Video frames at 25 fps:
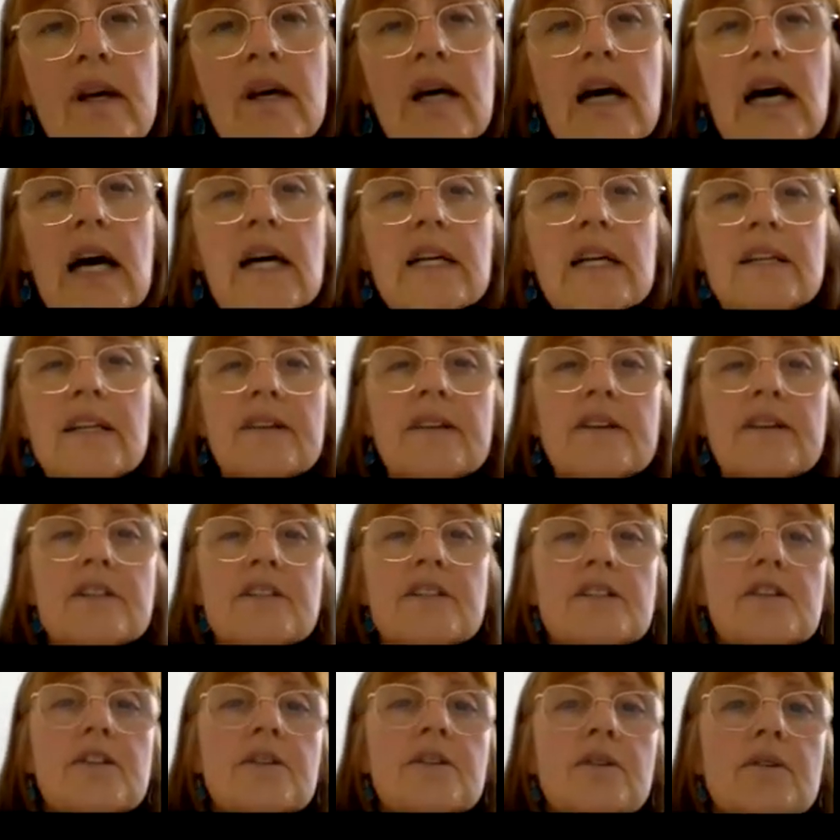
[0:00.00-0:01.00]
Another
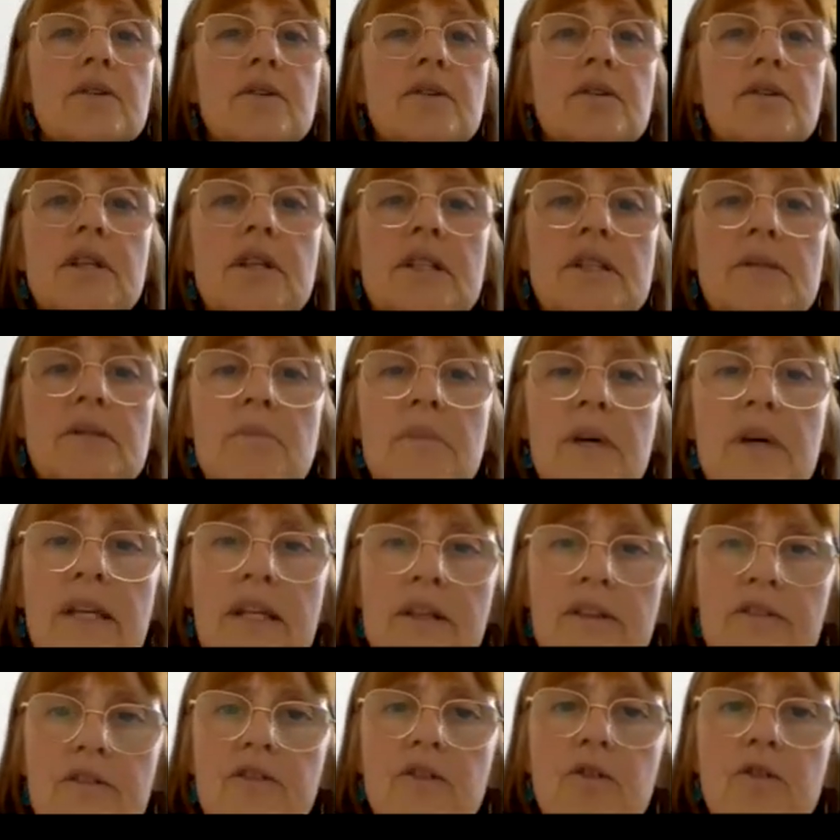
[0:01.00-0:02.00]
tool is
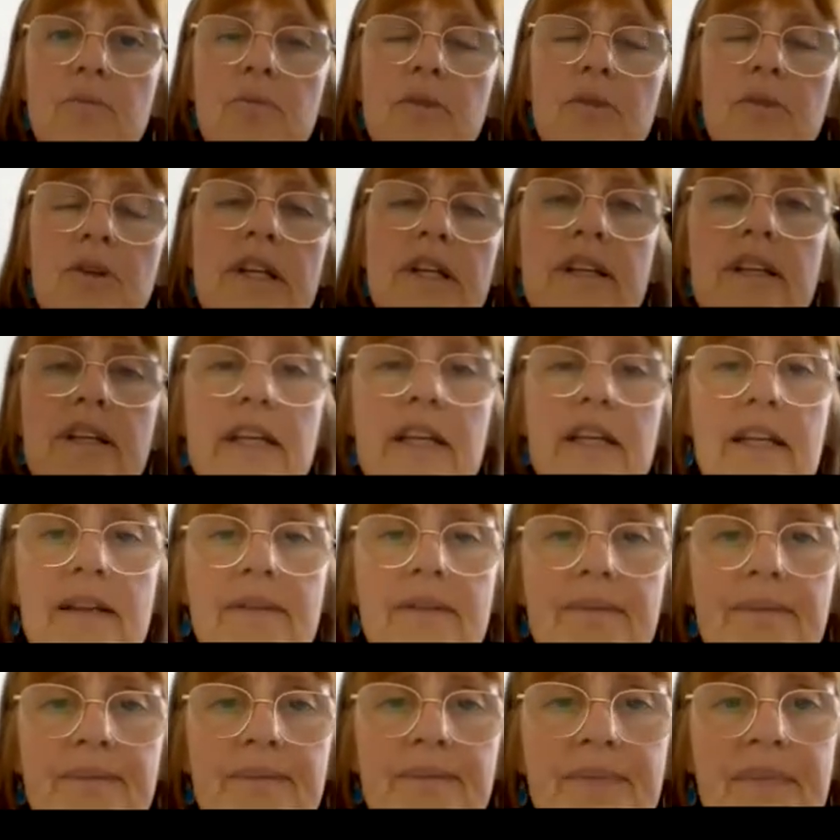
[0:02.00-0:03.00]
mindful breathing.
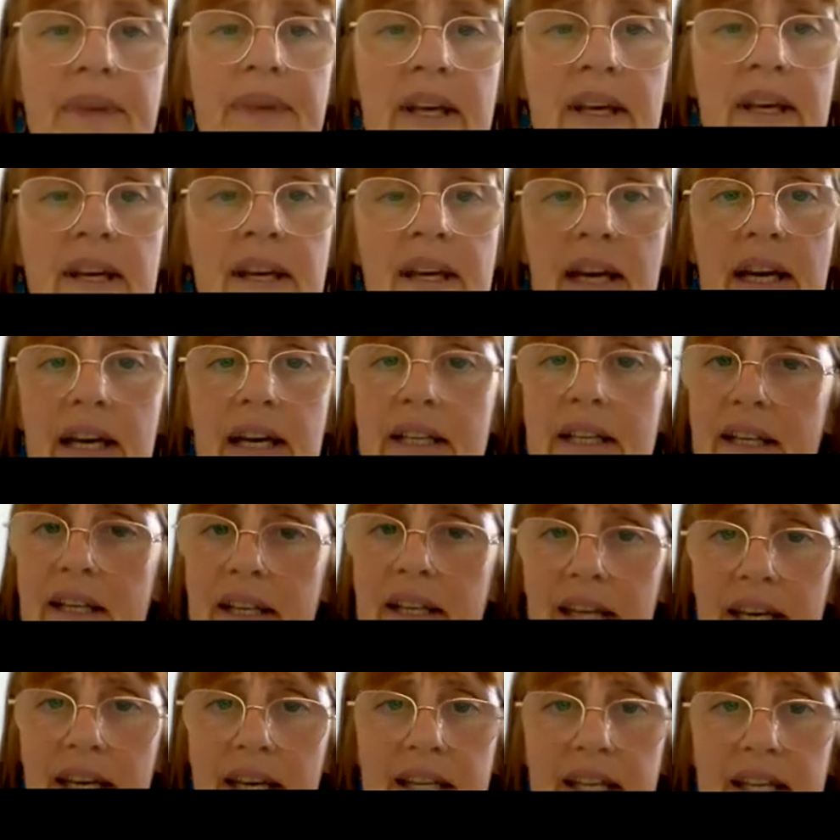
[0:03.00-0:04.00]
And
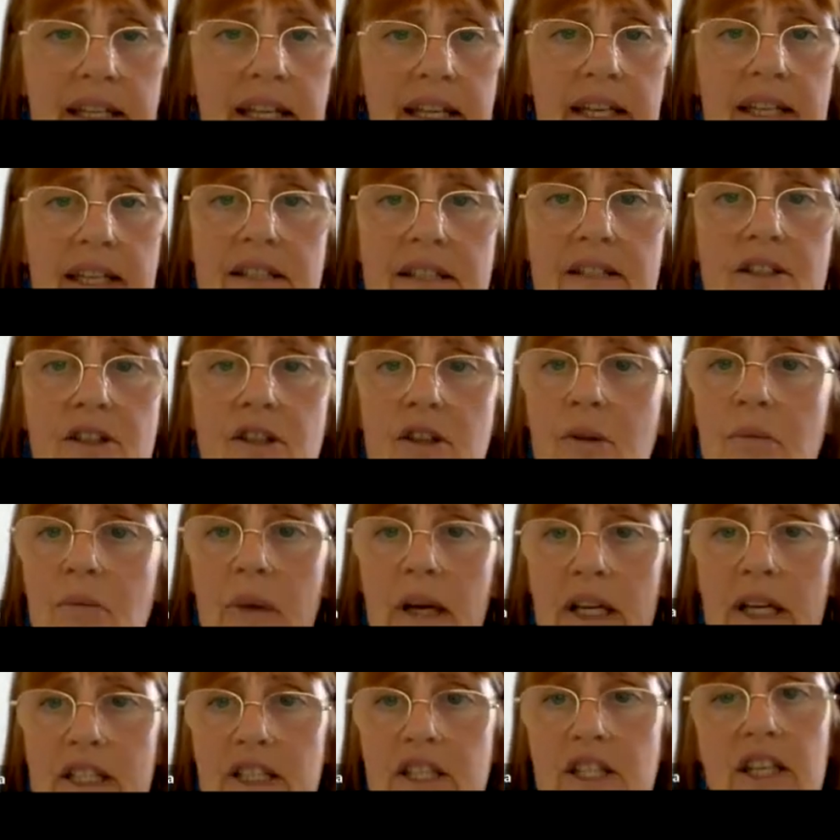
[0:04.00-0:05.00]
again, it's no
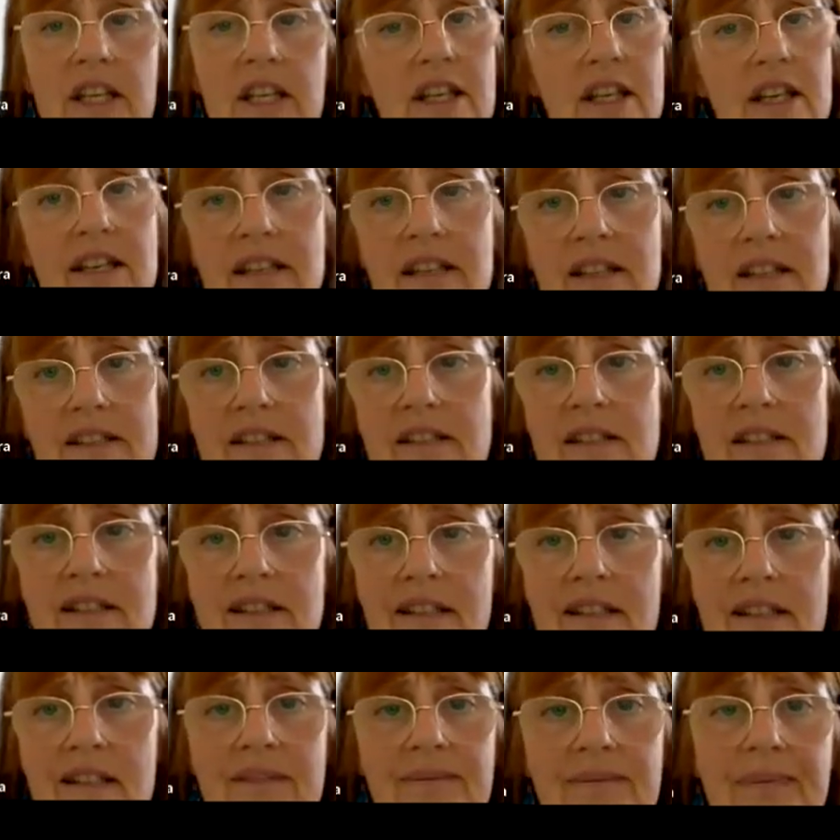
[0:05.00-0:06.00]
magic
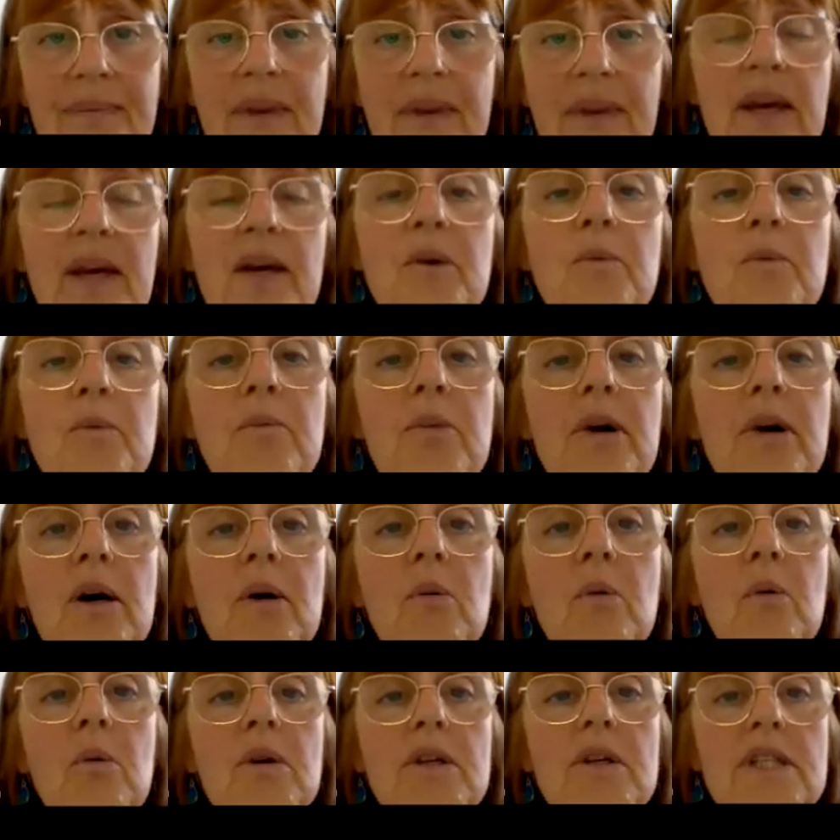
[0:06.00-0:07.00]
answer, but
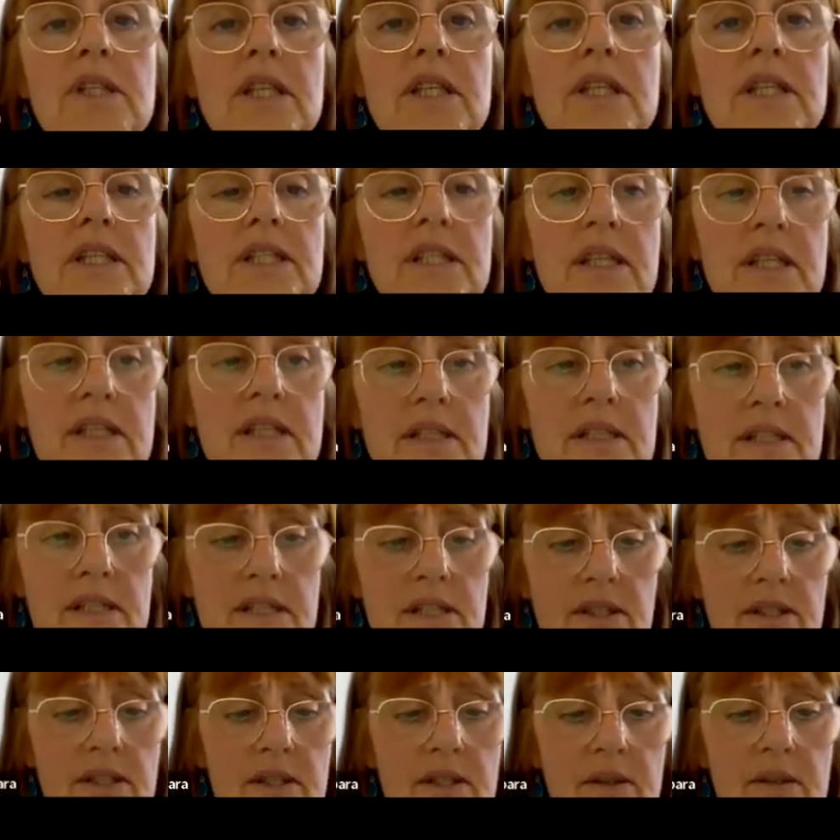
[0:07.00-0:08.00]
what it does
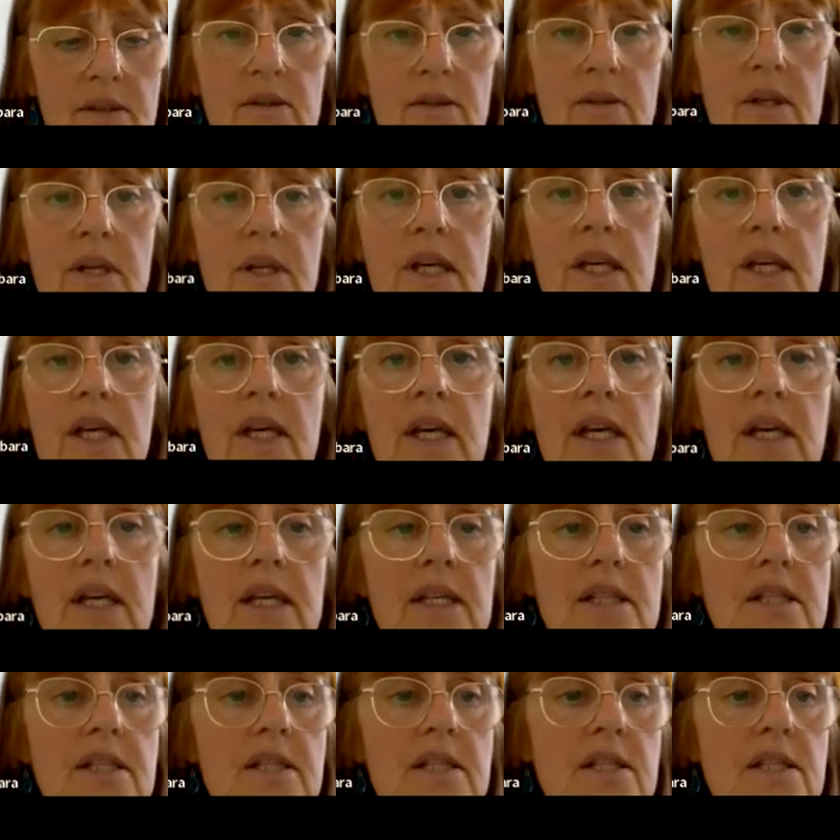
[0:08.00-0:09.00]
do
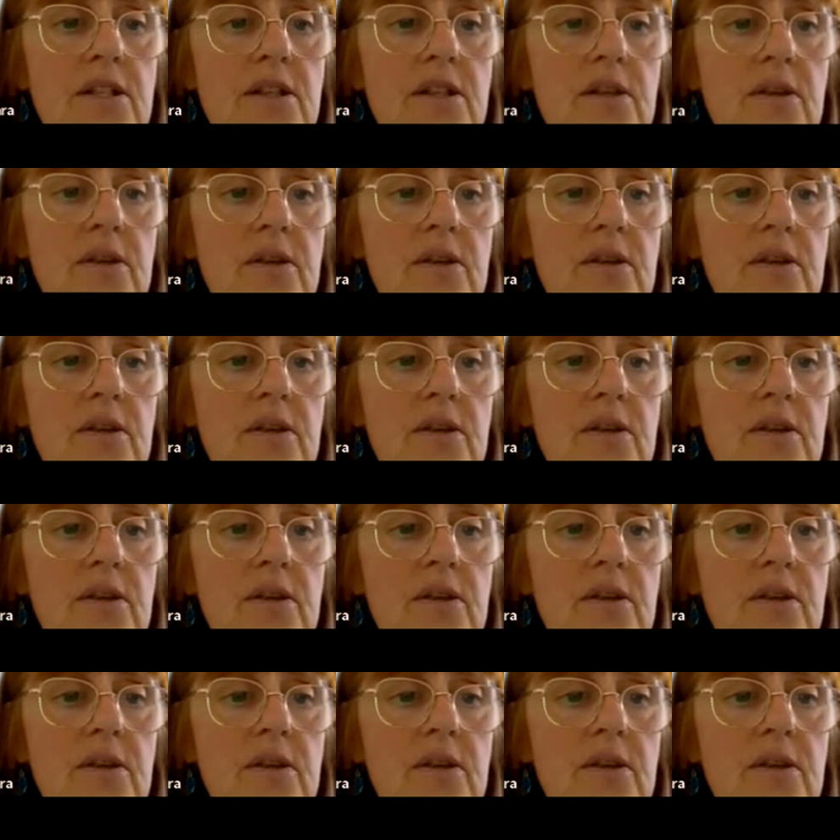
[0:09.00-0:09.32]
is to